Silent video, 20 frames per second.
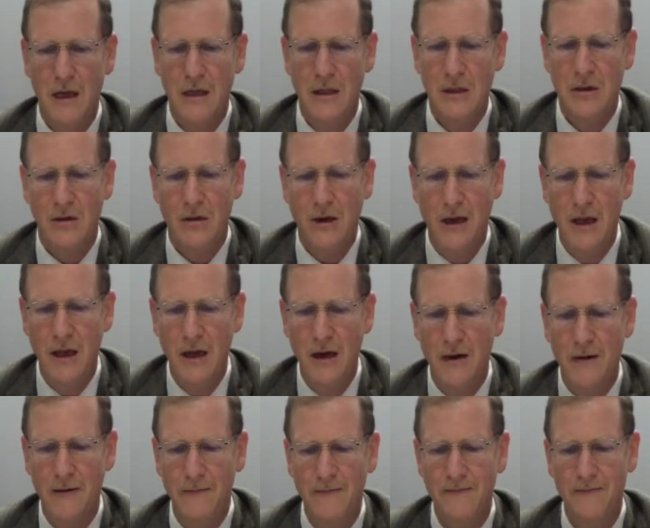So
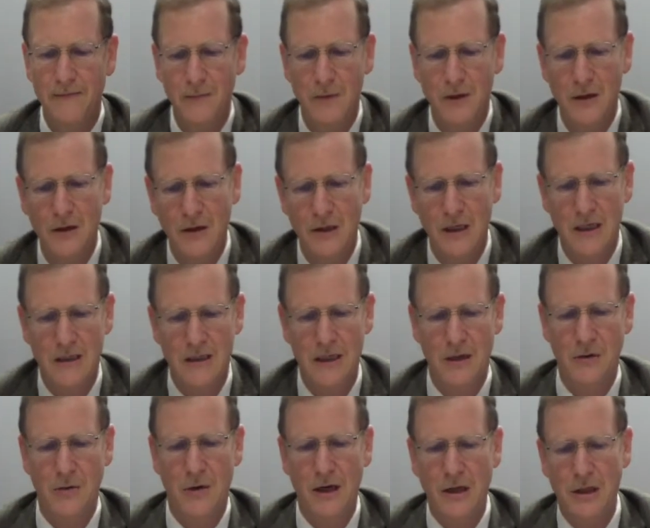here you see a
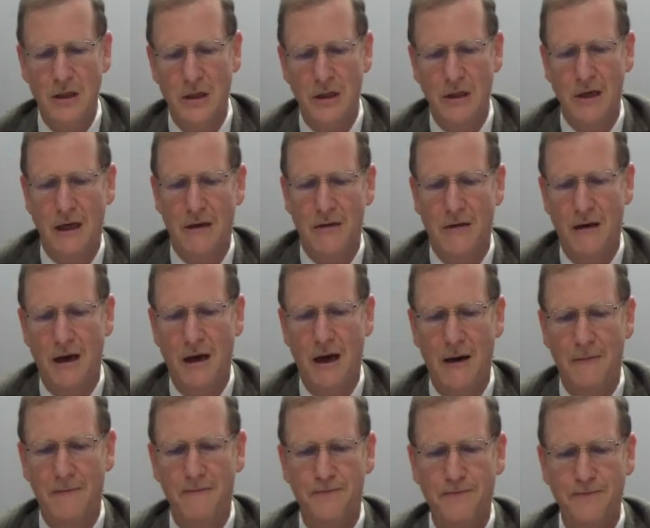situation that
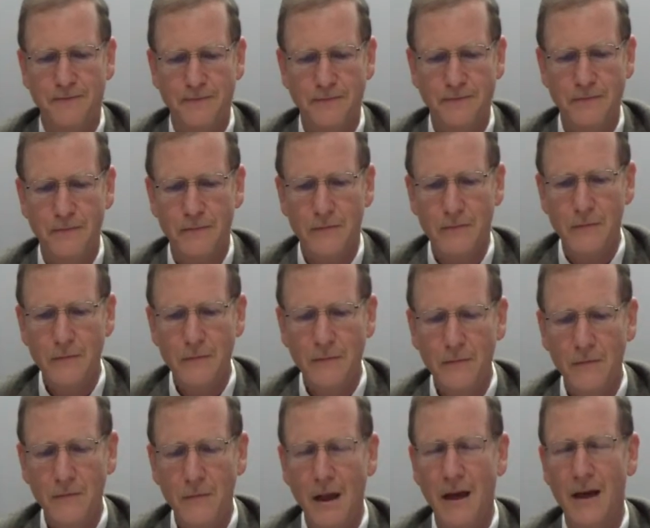um,
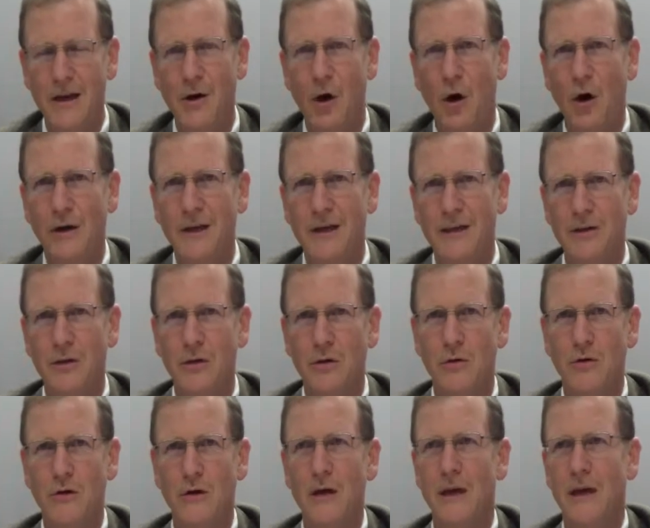in order
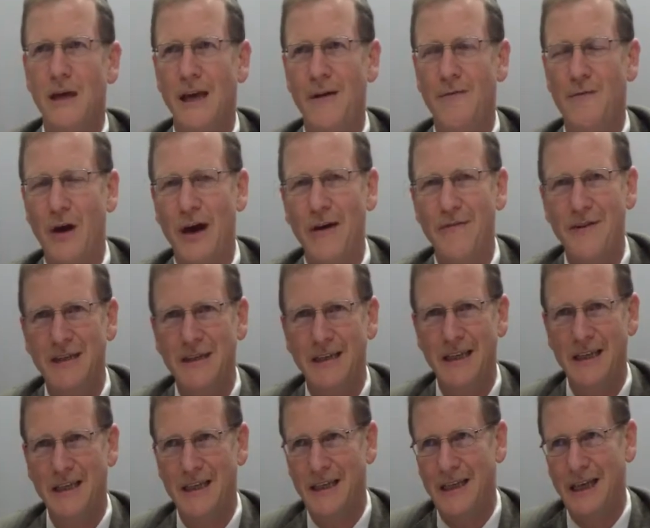to, if you have a
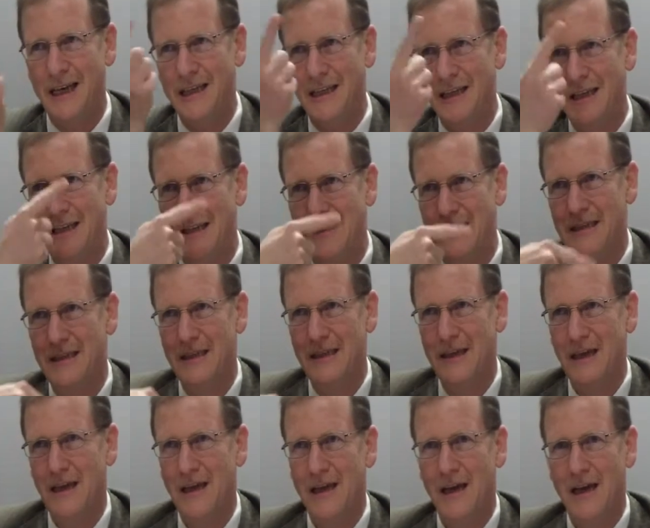city that it's
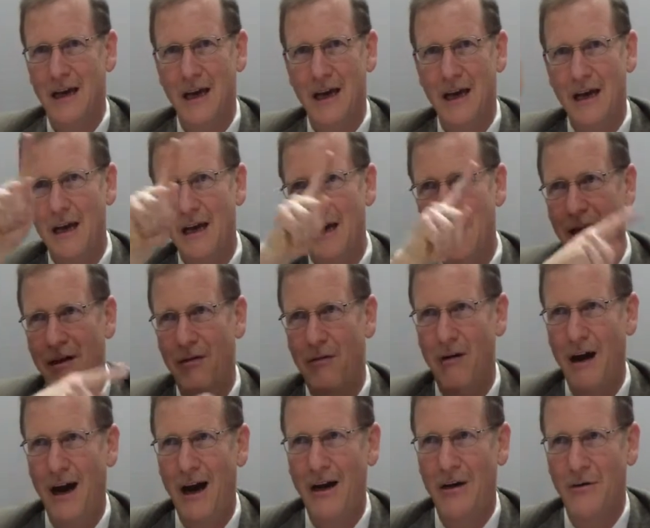
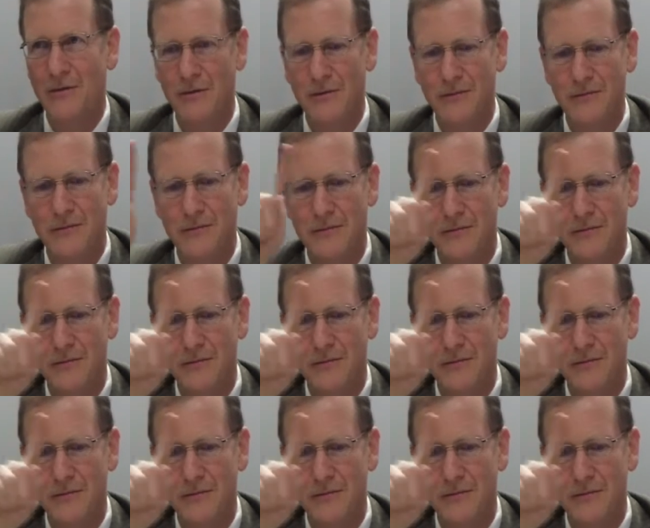round,